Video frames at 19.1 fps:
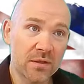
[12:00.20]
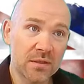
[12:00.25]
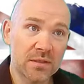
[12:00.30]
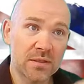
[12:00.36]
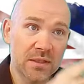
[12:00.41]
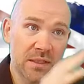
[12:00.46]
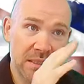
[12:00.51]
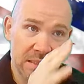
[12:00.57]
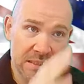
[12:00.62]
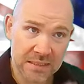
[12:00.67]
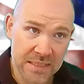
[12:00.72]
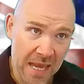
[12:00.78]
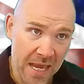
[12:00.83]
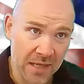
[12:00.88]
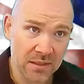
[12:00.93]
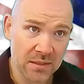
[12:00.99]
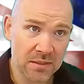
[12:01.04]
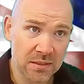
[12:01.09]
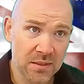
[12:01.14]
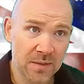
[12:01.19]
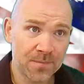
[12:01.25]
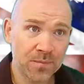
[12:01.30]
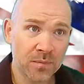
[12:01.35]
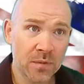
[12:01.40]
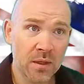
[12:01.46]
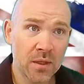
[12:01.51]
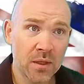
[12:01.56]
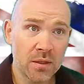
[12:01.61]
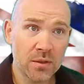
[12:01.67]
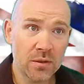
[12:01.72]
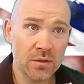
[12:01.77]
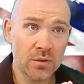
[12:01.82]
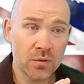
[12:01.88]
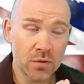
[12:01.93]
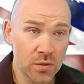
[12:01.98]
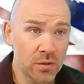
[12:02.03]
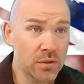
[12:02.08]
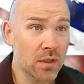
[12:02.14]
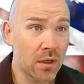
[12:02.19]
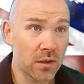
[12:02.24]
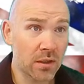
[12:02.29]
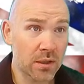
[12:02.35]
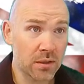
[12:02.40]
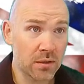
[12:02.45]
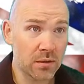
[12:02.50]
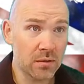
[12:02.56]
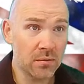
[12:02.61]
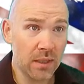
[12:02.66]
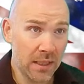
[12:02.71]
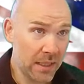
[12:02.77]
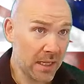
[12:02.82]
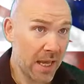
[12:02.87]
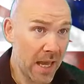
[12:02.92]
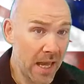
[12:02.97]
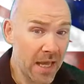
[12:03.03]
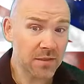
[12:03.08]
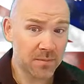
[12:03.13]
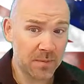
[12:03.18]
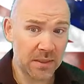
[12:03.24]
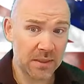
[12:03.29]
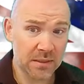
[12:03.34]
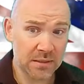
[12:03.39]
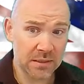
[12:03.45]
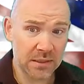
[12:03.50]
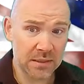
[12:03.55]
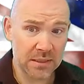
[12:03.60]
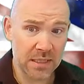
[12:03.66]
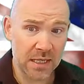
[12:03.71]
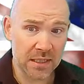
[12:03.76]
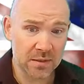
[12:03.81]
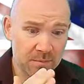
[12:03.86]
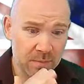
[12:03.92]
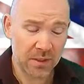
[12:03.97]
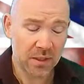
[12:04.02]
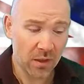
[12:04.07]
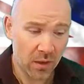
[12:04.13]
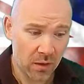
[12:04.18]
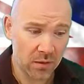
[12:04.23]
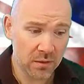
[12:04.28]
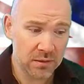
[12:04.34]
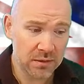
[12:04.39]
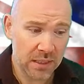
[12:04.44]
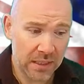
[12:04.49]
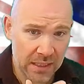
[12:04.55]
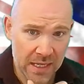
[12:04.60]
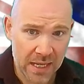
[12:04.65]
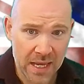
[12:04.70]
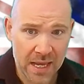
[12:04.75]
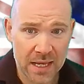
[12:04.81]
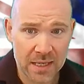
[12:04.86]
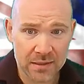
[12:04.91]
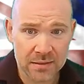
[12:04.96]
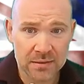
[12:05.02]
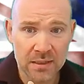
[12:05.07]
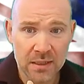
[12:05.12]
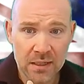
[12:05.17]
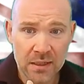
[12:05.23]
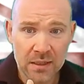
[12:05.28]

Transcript: success, you could argue it has been a success because it has